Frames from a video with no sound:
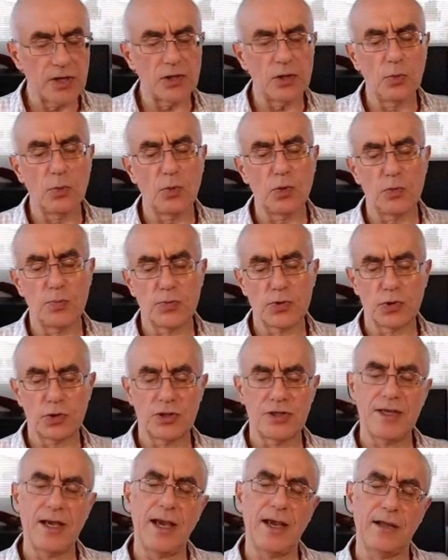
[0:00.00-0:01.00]
that you would
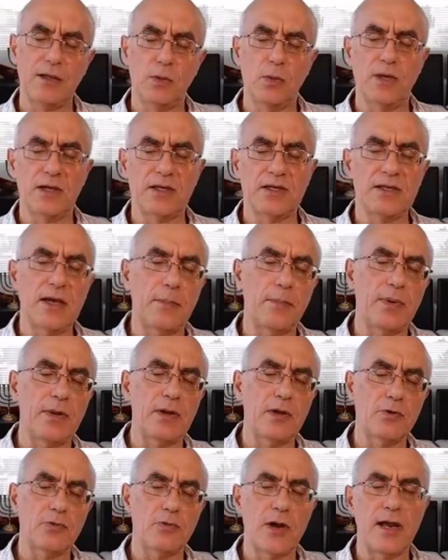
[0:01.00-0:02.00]
protect what is
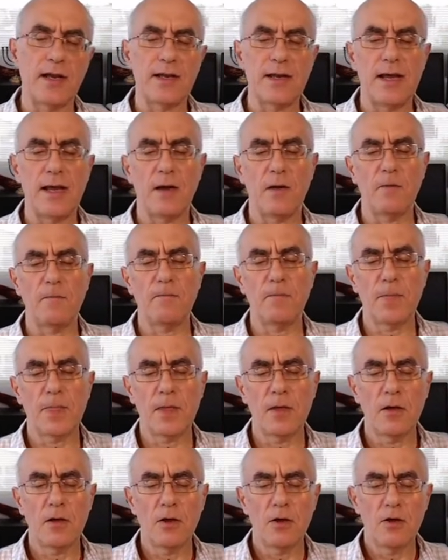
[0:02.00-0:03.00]
happening right now
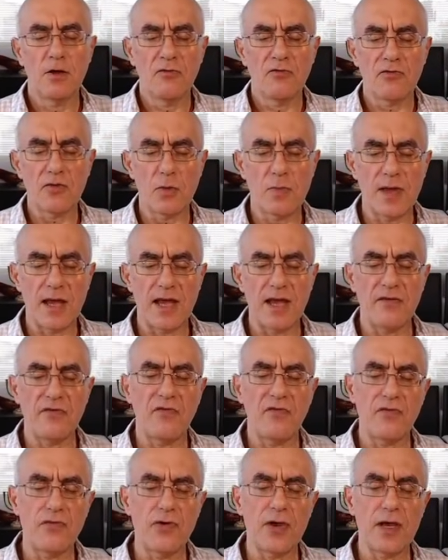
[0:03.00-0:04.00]
from
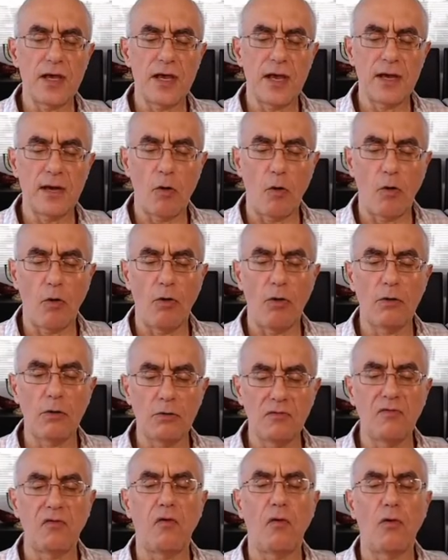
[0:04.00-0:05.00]
every and
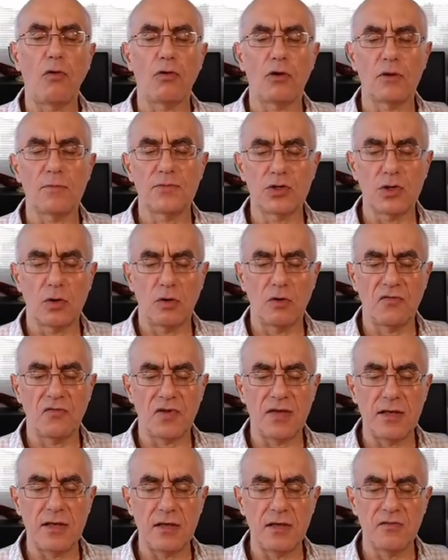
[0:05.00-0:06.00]
all forms
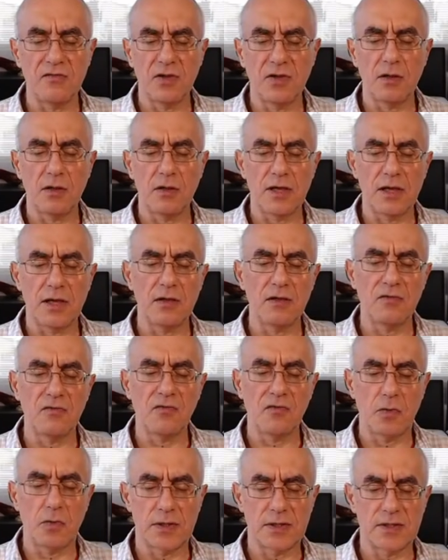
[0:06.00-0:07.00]
of evil
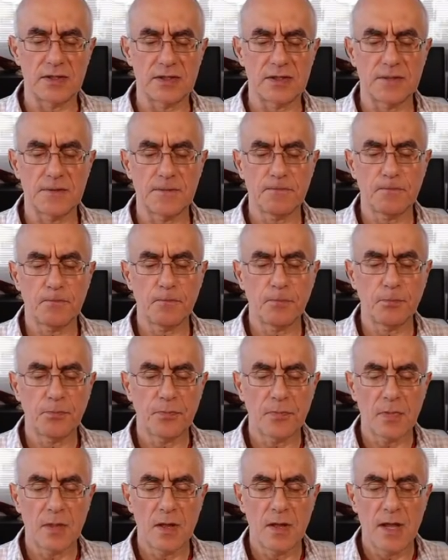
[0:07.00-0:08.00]
influence.
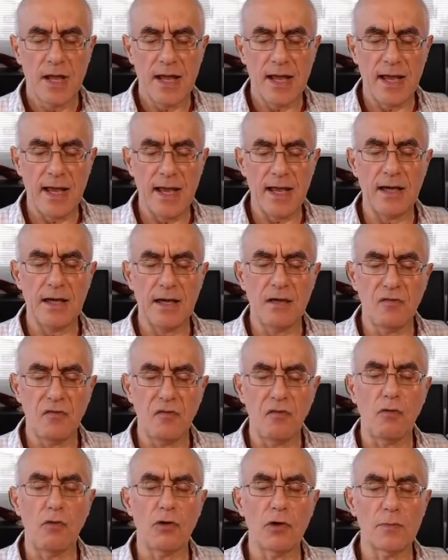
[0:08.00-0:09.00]
Any
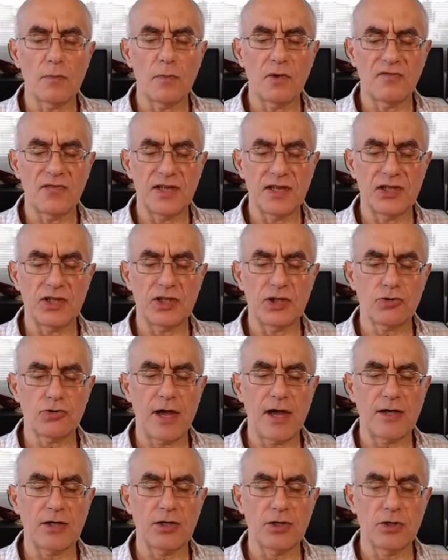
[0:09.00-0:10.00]
form of
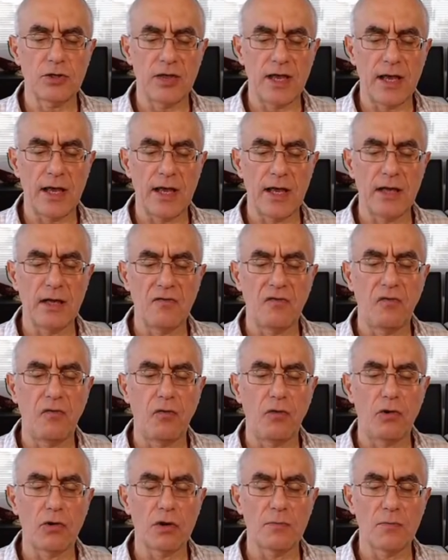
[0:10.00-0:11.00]
distraction, any
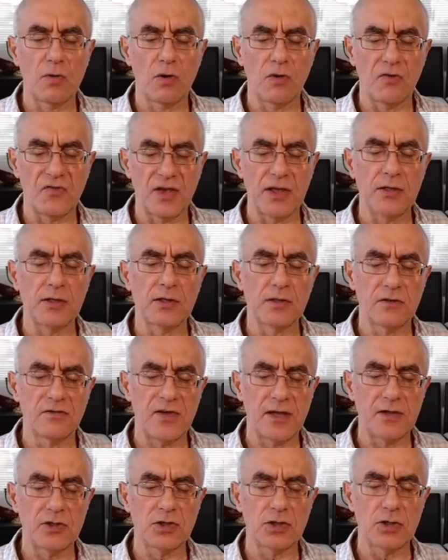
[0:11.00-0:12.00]
form of
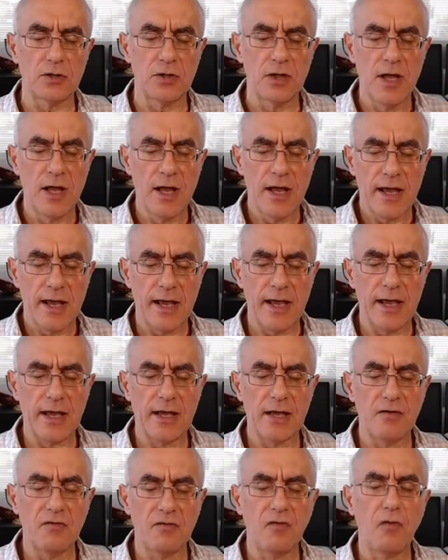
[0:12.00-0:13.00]
intervention,
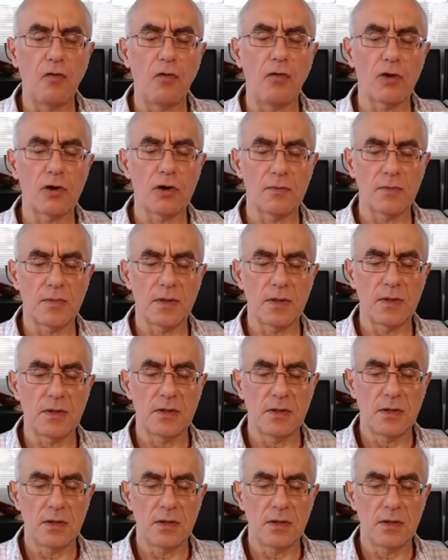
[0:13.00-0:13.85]
any form